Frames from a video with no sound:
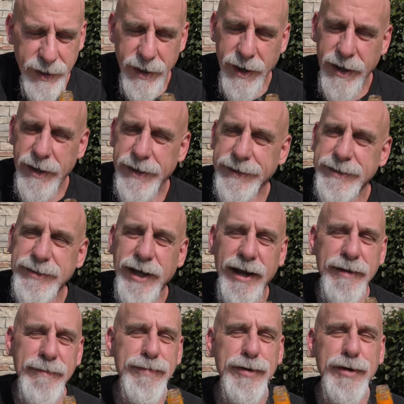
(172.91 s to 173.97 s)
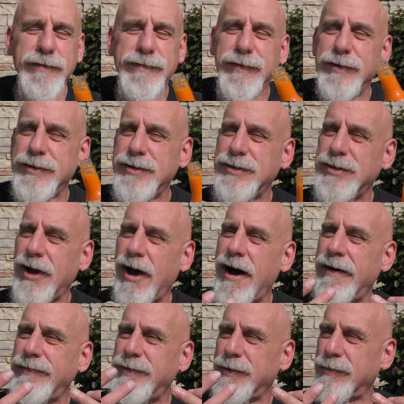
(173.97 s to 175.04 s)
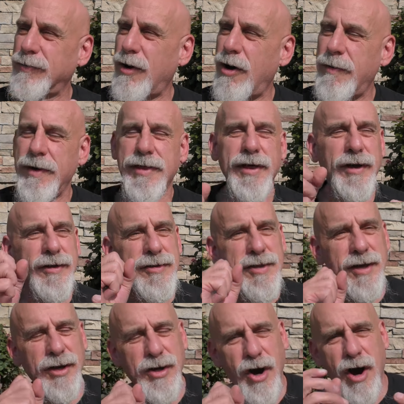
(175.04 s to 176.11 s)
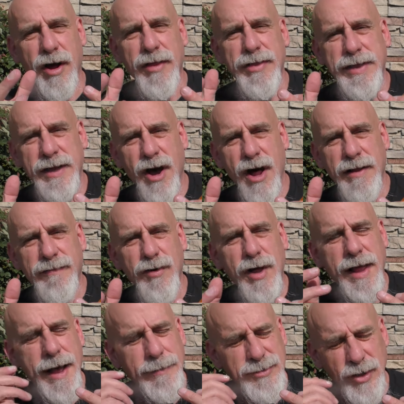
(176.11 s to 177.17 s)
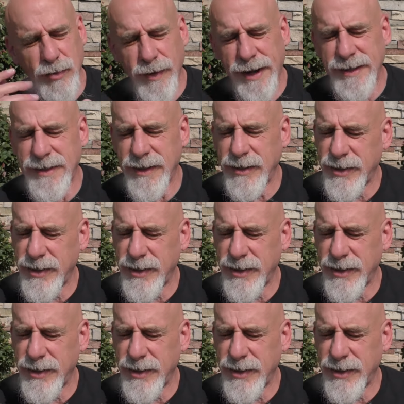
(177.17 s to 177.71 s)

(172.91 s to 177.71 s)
Oh, it's got a beautiful soft aroma. The the, gar the olive oil helps a great deal.